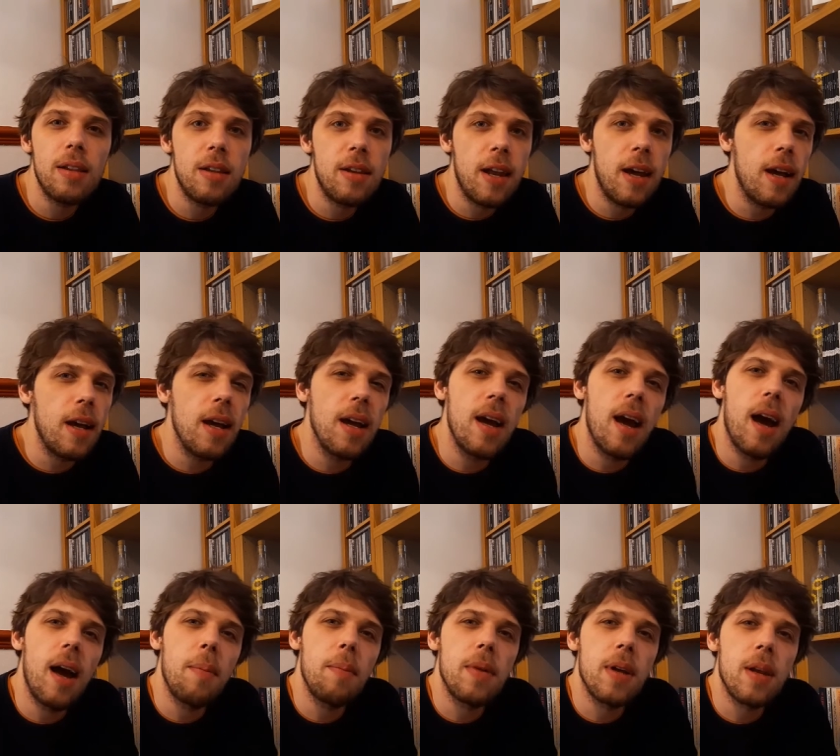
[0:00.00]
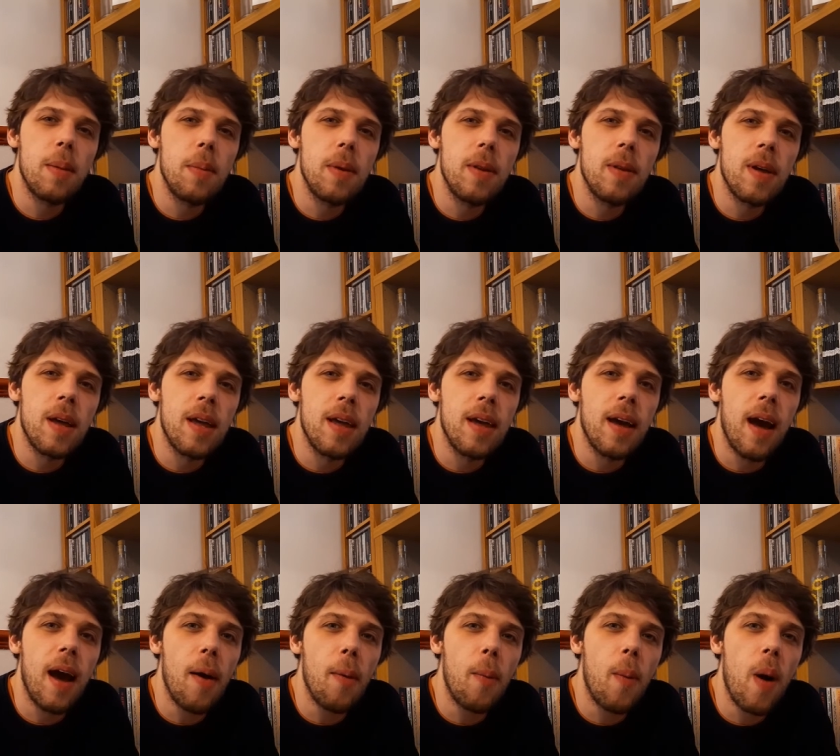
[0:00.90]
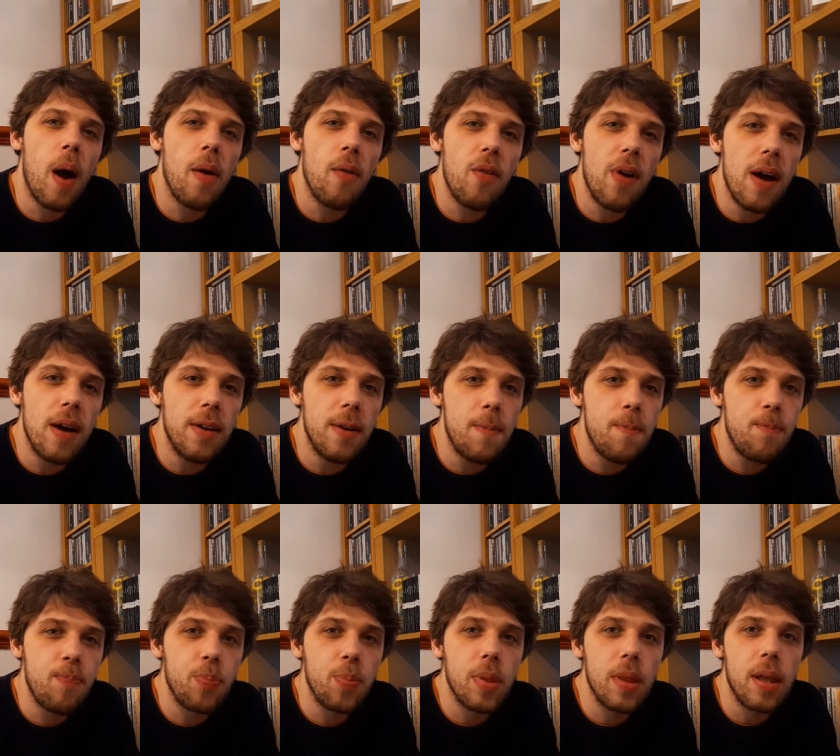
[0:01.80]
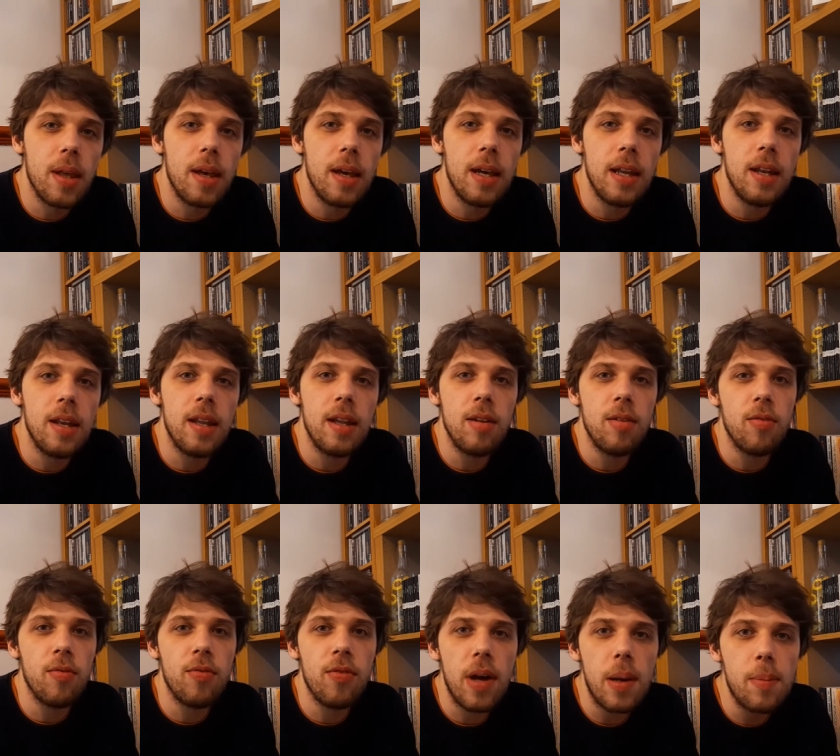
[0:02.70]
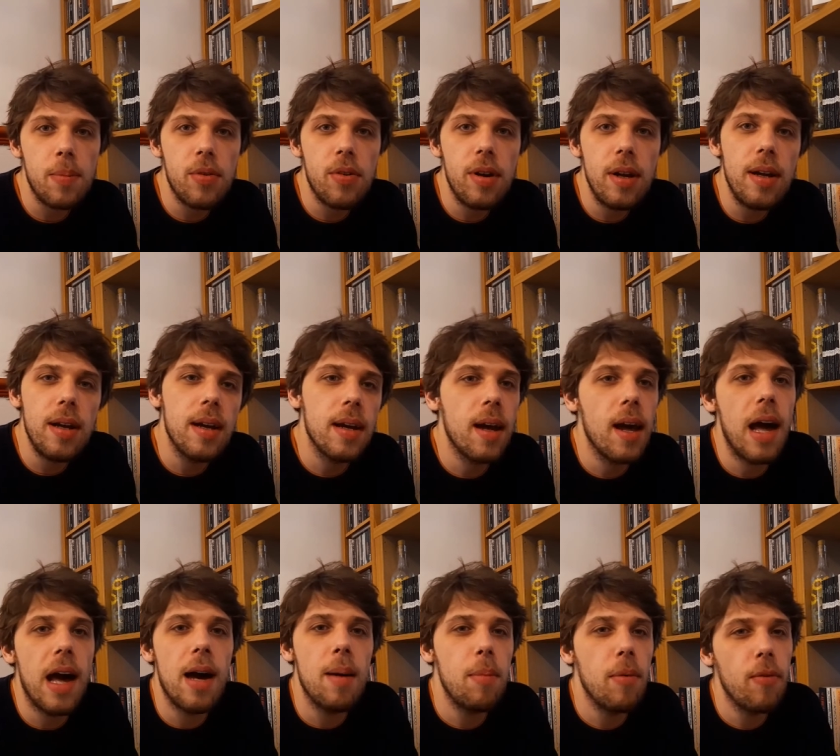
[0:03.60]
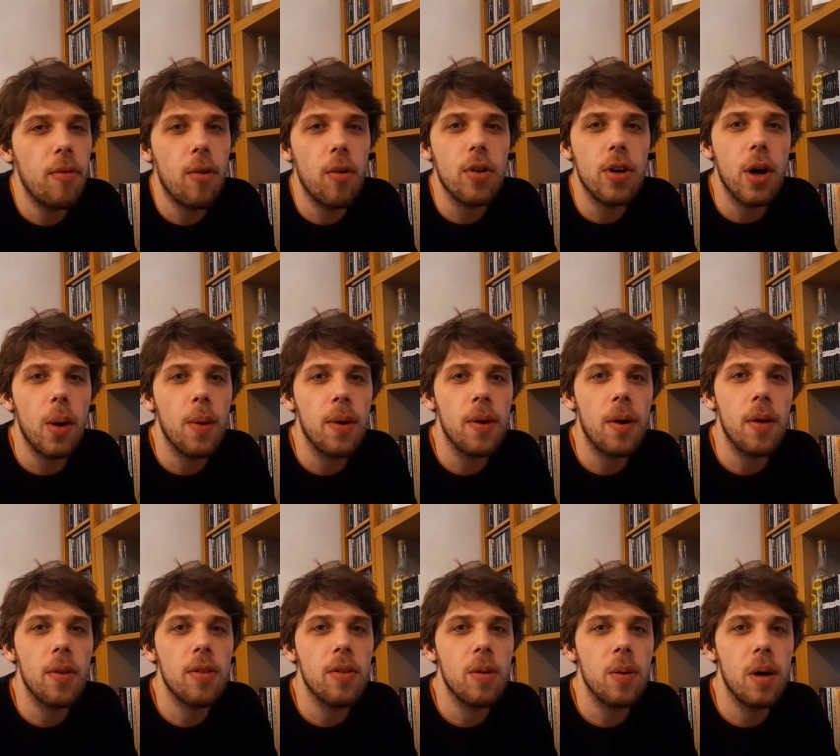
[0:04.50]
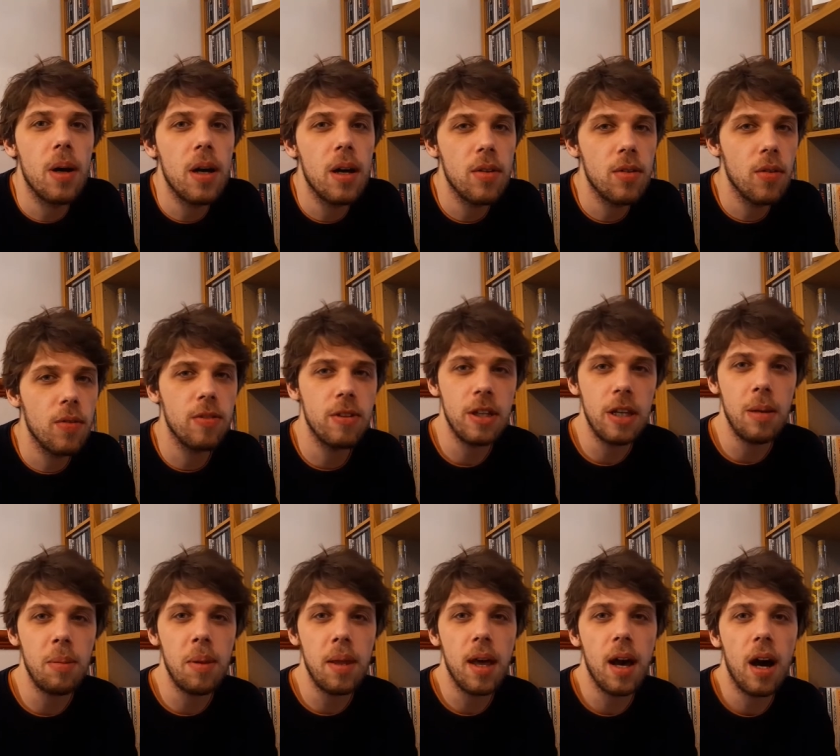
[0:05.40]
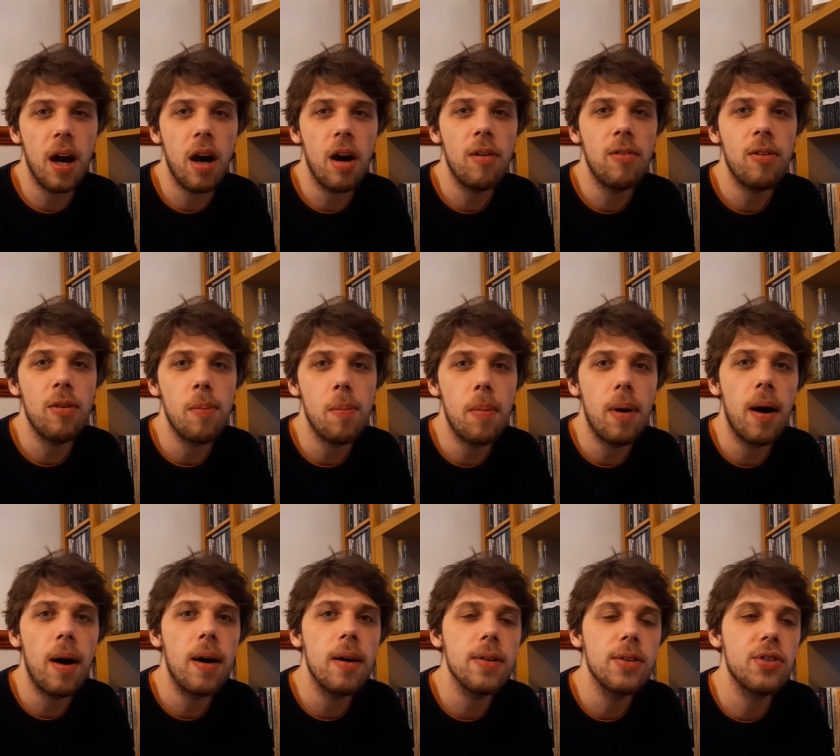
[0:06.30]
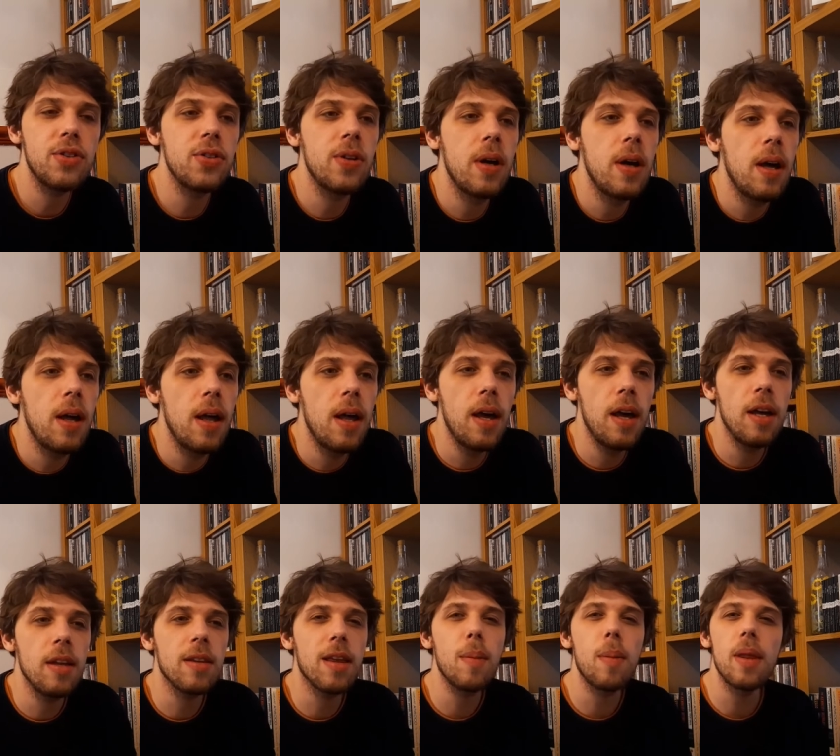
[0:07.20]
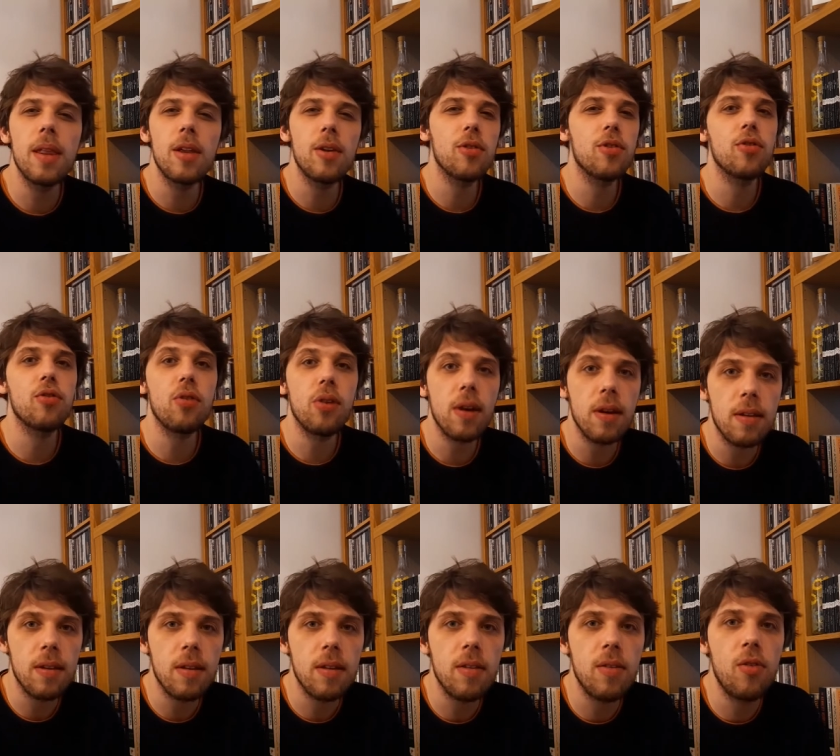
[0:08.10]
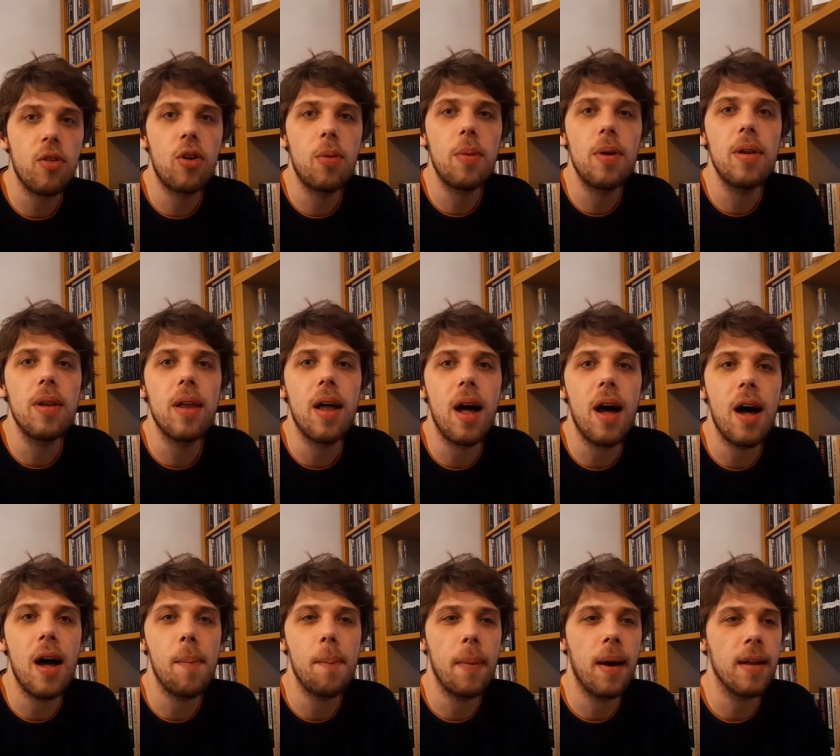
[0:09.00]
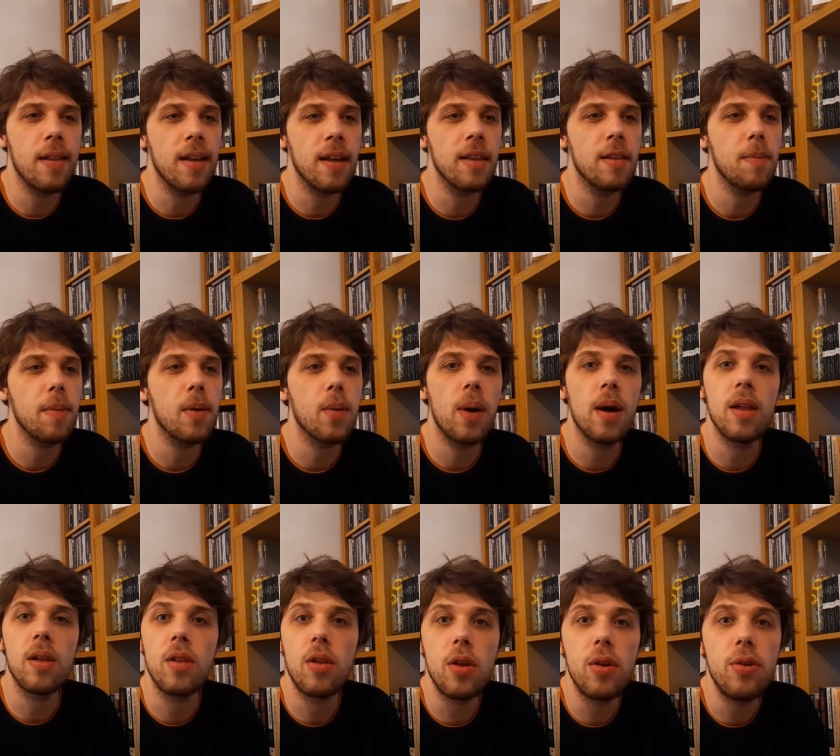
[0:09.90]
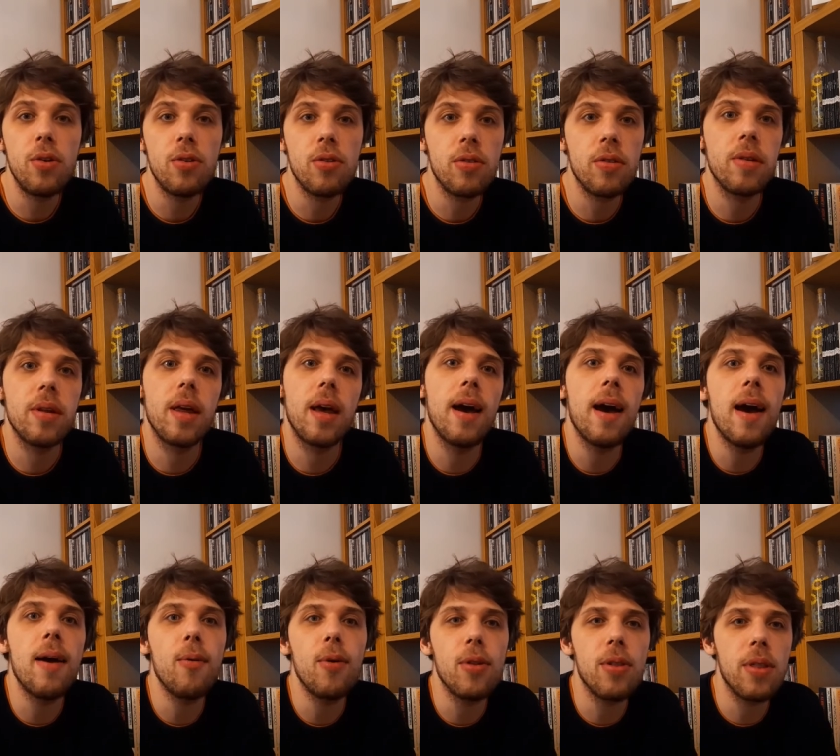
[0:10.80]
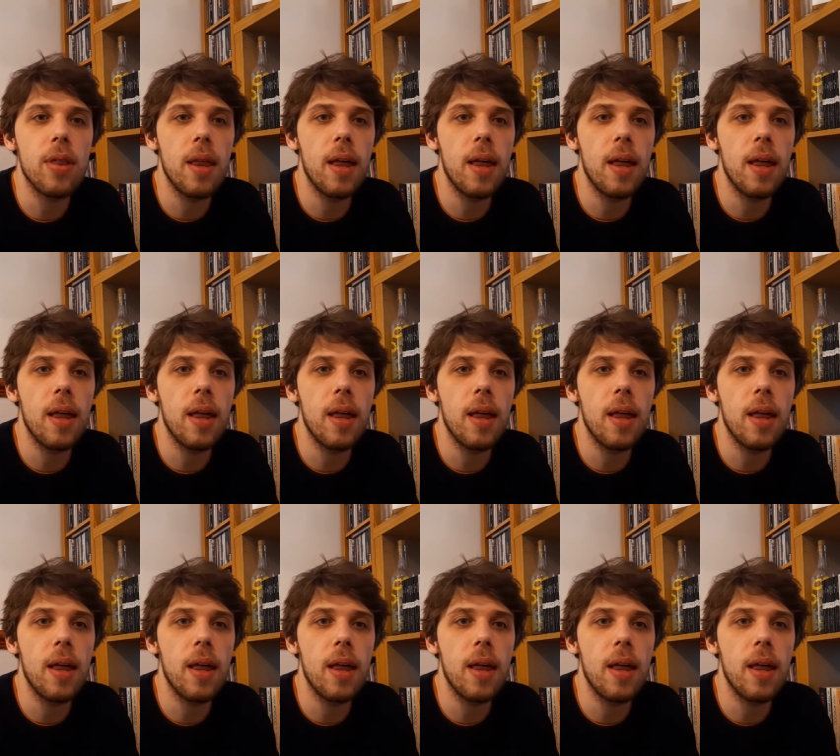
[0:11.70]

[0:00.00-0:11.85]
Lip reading: Today I'm going to be looking at what I read in February before going on to a sort of TBR for March. It's going to be a little stricter than normal. I tend to be quite loose with